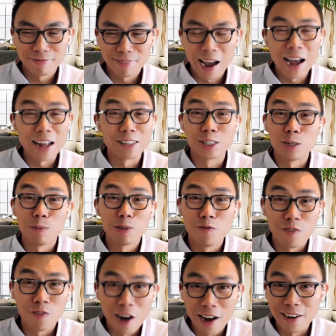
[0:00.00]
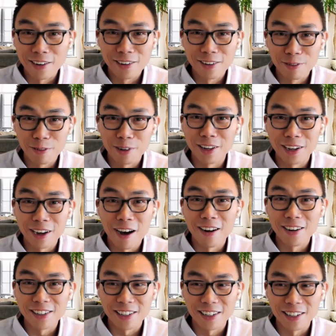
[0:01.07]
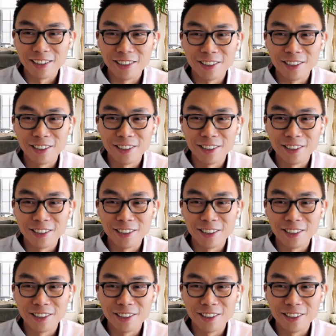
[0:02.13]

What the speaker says: I had so much fun, really, honestly,